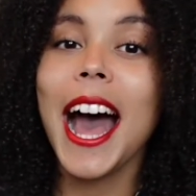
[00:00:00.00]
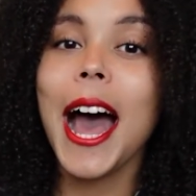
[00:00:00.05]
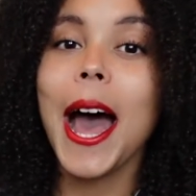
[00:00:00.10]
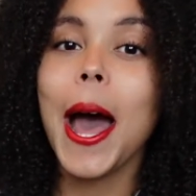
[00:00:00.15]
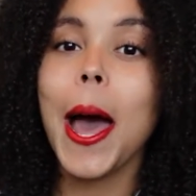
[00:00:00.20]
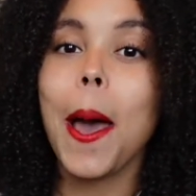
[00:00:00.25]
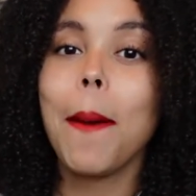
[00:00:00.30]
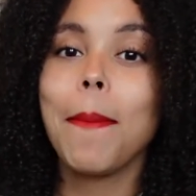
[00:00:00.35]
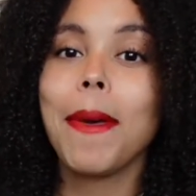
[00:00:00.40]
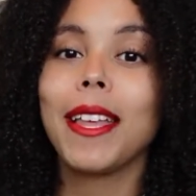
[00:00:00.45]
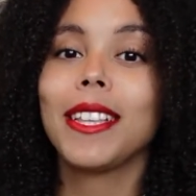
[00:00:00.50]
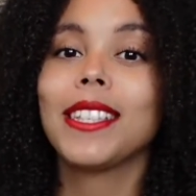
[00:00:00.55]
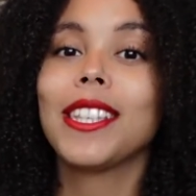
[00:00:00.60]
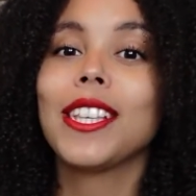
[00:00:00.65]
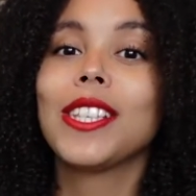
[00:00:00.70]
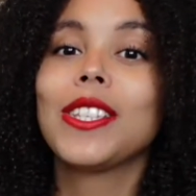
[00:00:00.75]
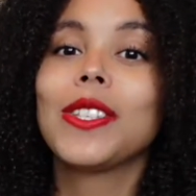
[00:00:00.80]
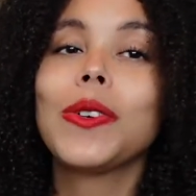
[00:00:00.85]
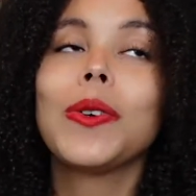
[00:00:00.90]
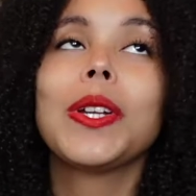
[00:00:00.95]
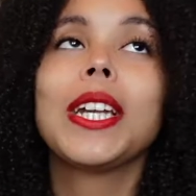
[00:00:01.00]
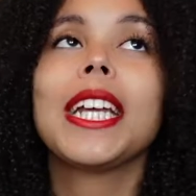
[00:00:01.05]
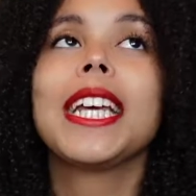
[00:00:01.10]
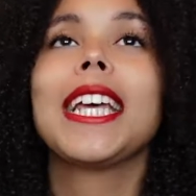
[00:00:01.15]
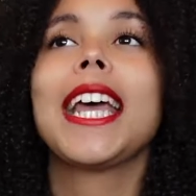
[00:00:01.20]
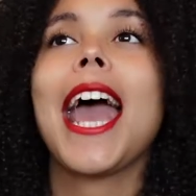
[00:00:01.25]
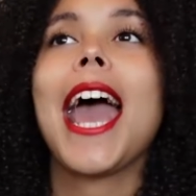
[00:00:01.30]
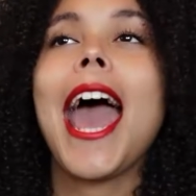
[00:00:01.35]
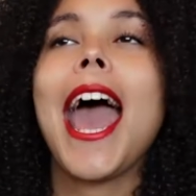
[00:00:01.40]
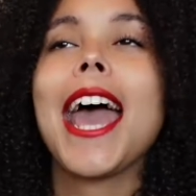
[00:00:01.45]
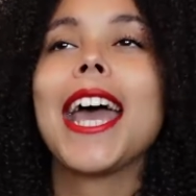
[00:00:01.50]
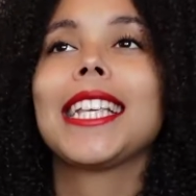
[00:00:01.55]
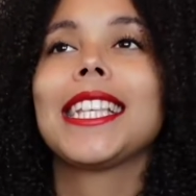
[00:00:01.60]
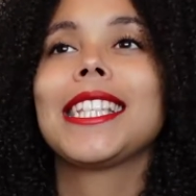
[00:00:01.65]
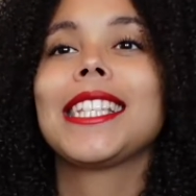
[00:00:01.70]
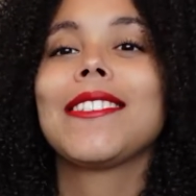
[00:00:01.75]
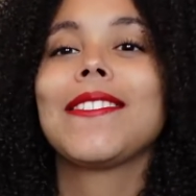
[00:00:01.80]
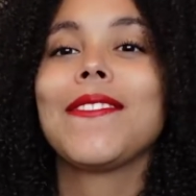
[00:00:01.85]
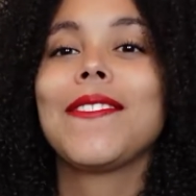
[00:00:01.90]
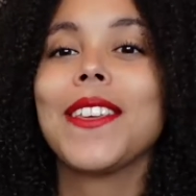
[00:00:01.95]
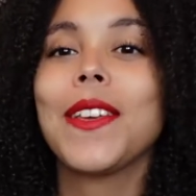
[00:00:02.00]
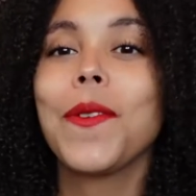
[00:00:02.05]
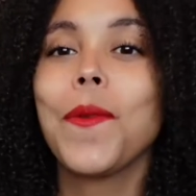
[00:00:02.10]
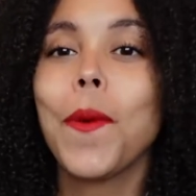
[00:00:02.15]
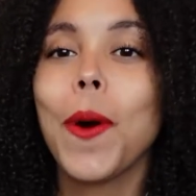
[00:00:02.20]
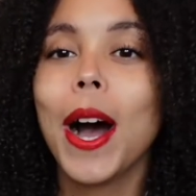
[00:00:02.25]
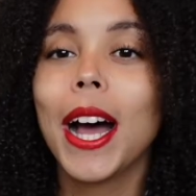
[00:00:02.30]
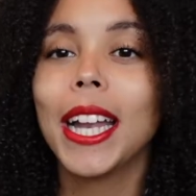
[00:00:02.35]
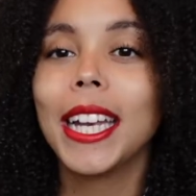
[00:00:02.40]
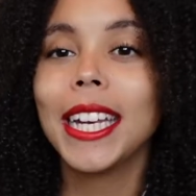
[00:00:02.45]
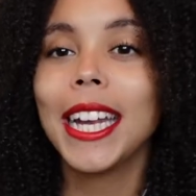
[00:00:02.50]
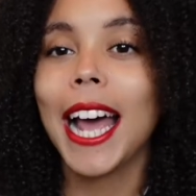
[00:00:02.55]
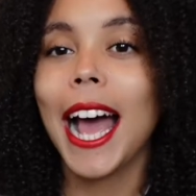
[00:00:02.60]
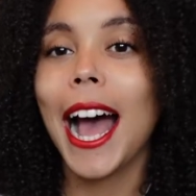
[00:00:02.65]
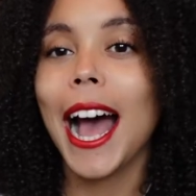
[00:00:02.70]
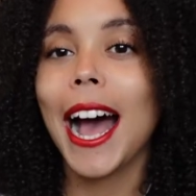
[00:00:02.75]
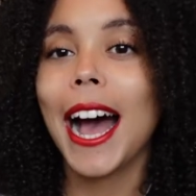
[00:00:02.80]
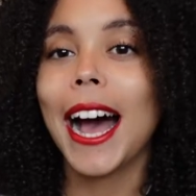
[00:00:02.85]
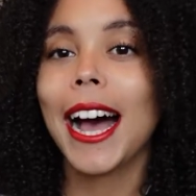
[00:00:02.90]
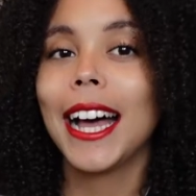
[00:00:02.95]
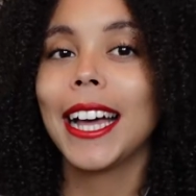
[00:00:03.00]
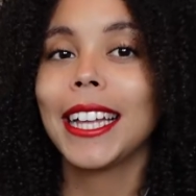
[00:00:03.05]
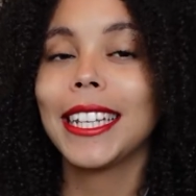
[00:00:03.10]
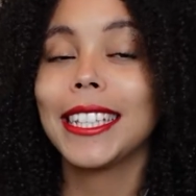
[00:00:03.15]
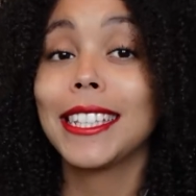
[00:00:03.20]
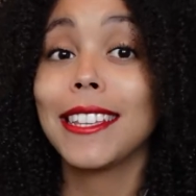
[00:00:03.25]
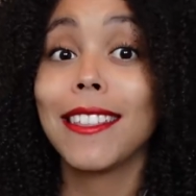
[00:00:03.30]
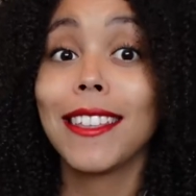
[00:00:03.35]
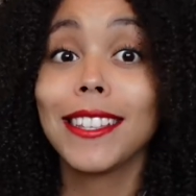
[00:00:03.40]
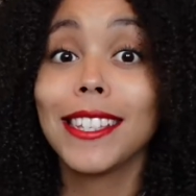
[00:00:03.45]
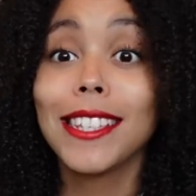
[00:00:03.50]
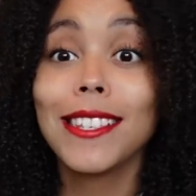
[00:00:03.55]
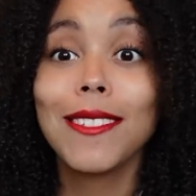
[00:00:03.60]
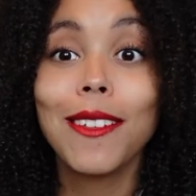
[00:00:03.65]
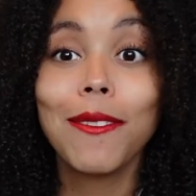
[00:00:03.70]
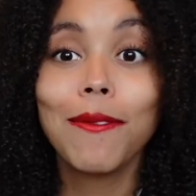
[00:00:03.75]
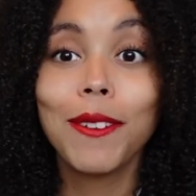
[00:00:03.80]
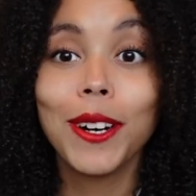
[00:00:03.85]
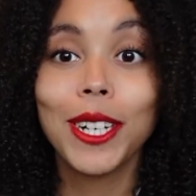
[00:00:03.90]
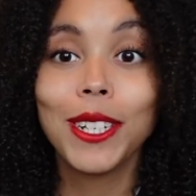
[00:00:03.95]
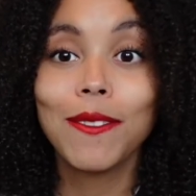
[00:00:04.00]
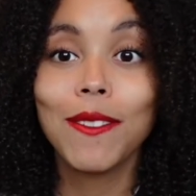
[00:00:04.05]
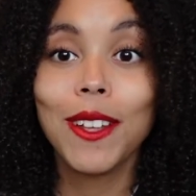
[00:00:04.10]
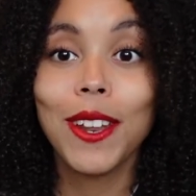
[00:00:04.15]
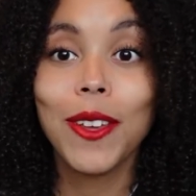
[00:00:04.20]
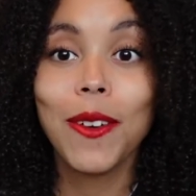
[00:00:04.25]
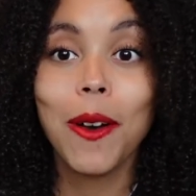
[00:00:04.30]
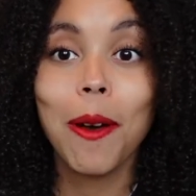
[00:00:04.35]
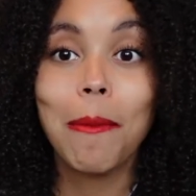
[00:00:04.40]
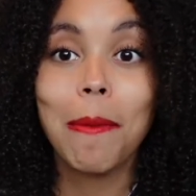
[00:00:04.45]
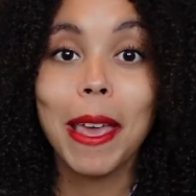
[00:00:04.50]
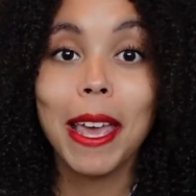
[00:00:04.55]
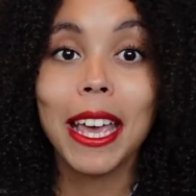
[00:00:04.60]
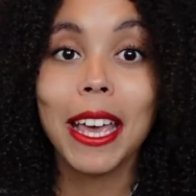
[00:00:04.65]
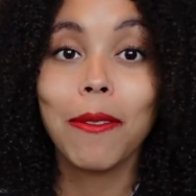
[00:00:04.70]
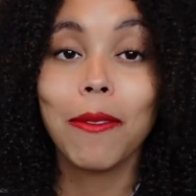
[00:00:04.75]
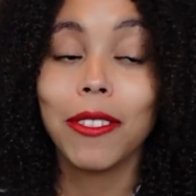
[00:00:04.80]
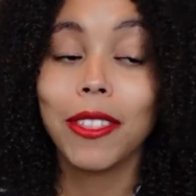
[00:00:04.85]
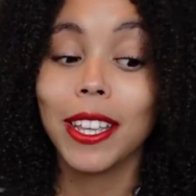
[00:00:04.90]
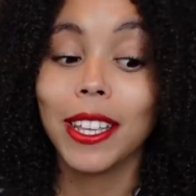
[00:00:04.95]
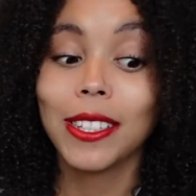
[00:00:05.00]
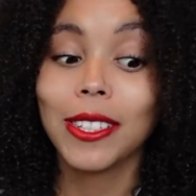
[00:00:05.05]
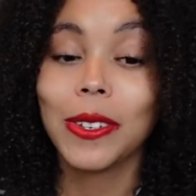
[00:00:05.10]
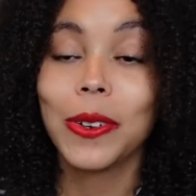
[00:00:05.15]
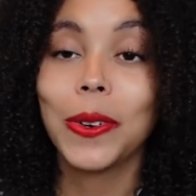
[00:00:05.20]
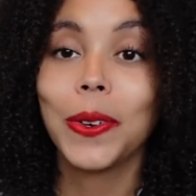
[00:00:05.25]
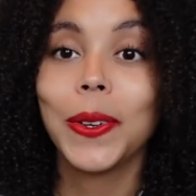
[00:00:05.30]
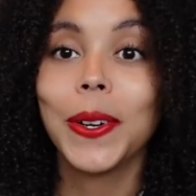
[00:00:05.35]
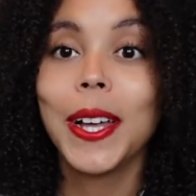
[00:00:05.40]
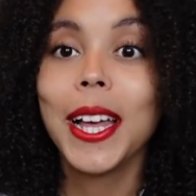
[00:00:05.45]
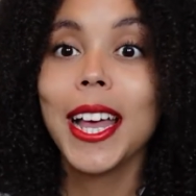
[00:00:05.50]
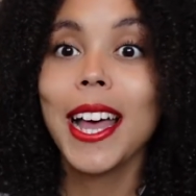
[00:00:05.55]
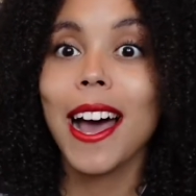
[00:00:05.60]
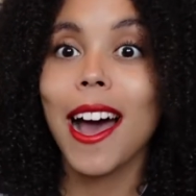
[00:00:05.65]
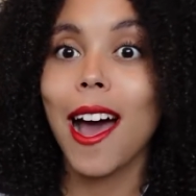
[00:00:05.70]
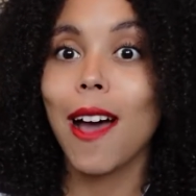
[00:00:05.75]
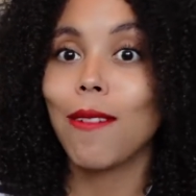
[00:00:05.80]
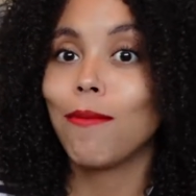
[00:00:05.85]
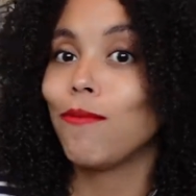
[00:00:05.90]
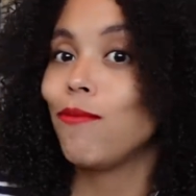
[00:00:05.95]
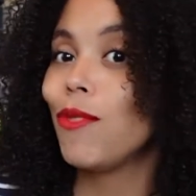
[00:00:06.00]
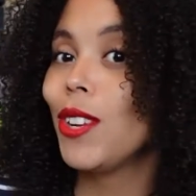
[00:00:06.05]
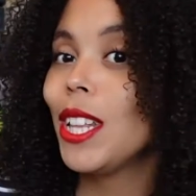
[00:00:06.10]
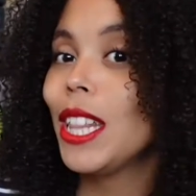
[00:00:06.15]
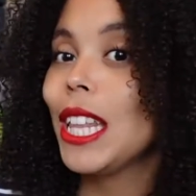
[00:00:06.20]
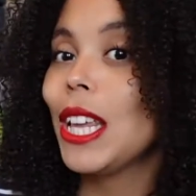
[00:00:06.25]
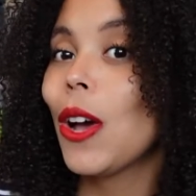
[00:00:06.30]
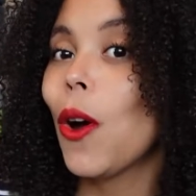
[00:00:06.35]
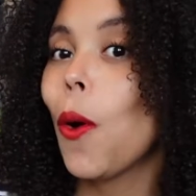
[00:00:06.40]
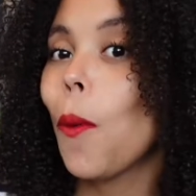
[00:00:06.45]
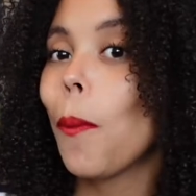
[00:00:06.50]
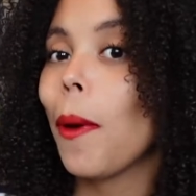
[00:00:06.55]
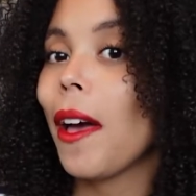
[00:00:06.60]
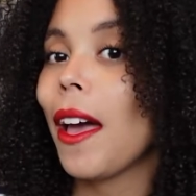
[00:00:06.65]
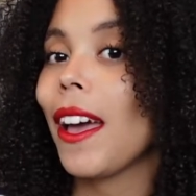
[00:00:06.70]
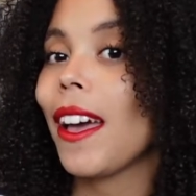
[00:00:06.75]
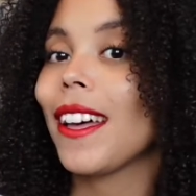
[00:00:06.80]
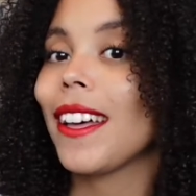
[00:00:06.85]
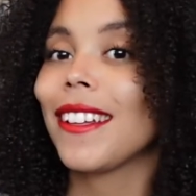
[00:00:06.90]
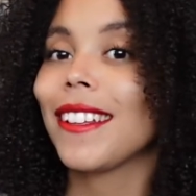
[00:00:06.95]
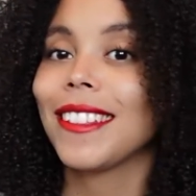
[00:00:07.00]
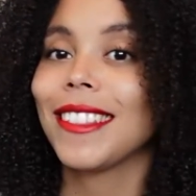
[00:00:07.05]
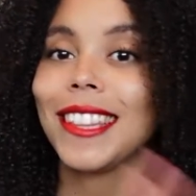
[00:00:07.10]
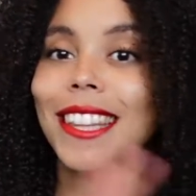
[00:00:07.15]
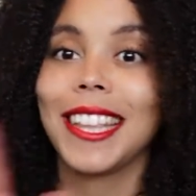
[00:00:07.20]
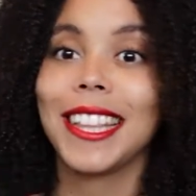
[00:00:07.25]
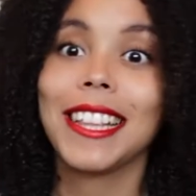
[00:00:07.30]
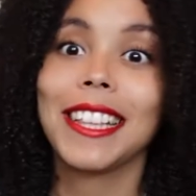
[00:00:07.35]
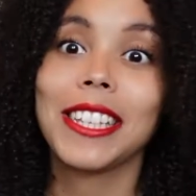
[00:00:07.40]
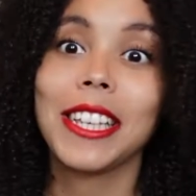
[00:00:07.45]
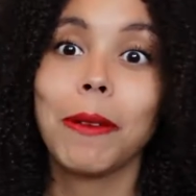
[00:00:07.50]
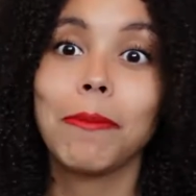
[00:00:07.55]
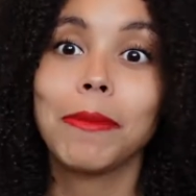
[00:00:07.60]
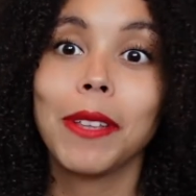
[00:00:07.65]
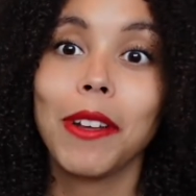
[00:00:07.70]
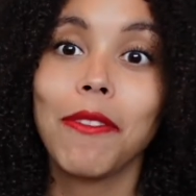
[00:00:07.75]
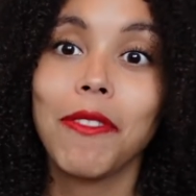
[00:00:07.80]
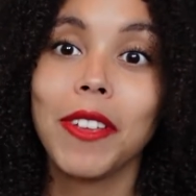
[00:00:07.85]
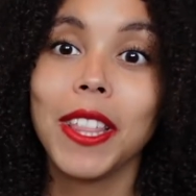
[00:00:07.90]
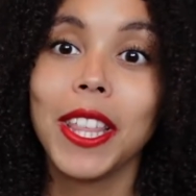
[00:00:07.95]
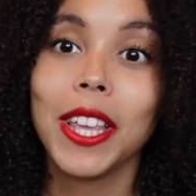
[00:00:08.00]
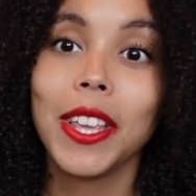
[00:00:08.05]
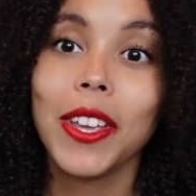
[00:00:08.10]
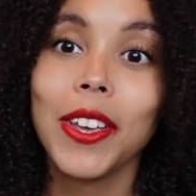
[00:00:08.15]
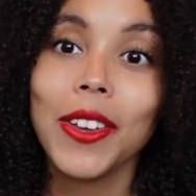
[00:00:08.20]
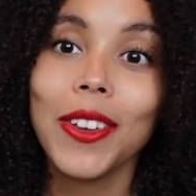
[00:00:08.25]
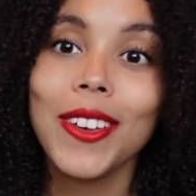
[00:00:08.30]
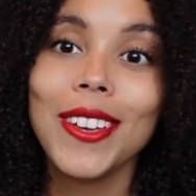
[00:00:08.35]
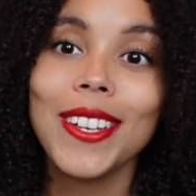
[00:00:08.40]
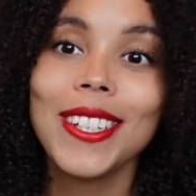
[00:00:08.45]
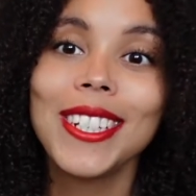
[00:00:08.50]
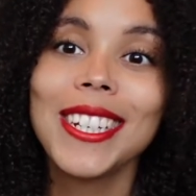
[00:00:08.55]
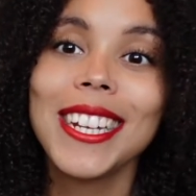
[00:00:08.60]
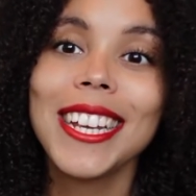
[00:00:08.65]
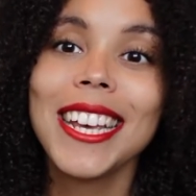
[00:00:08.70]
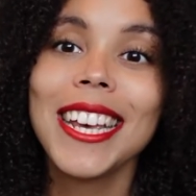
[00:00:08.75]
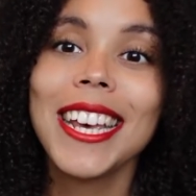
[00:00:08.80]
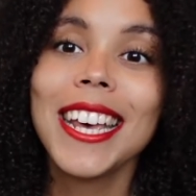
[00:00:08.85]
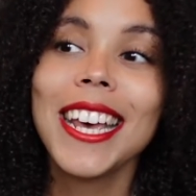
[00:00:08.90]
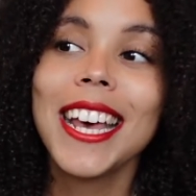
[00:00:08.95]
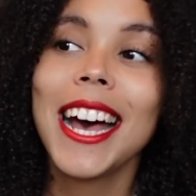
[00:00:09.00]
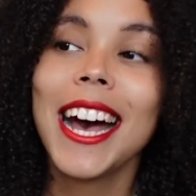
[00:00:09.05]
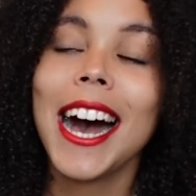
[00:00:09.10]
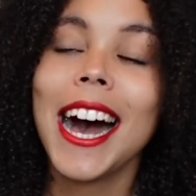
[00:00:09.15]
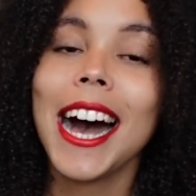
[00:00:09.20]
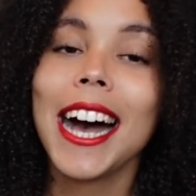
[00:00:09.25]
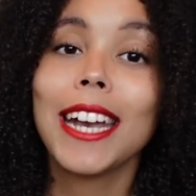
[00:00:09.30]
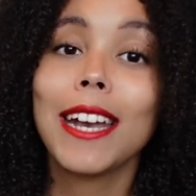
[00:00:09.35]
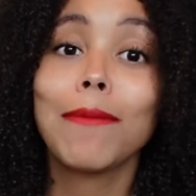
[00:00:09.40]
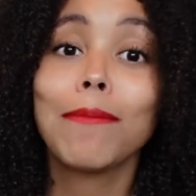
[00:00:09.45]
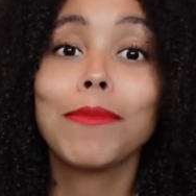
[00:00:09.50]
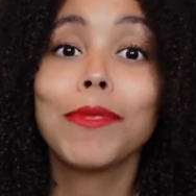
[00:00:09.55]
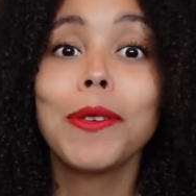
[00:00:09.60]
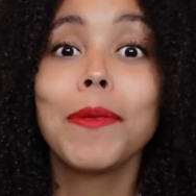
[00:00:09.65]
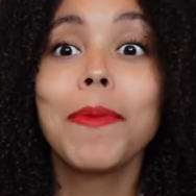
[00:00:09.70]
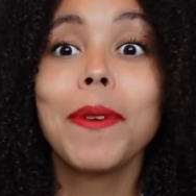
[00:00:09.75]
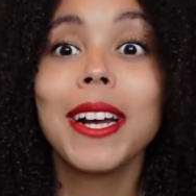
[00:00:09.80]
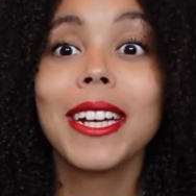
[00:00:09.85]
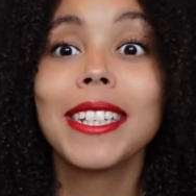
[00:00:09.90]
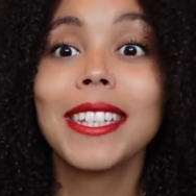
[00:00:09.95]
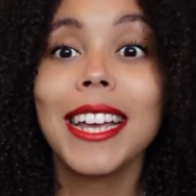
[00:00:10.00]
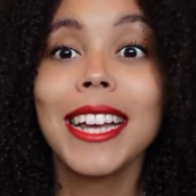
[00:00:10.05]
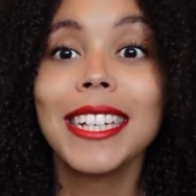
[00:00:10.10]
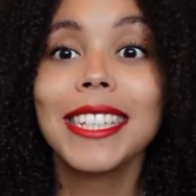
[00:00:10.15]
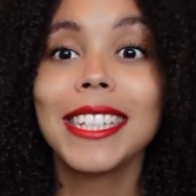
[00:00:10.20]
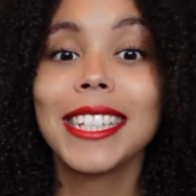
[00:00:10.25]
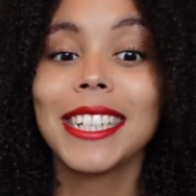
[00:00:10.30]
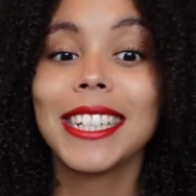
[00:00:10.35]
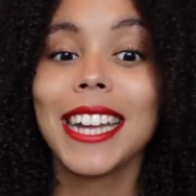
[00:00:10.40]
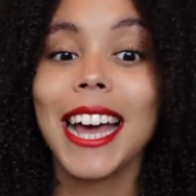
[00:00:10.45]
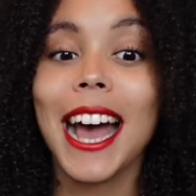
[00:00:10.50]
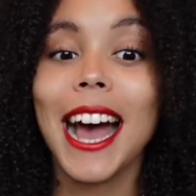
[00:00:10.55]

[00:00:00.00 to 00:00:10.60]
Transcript: Um, it's the Sony S V one and this is the first video I'm making with it, so I'm really hoping that this comes out really good and I'm super excited.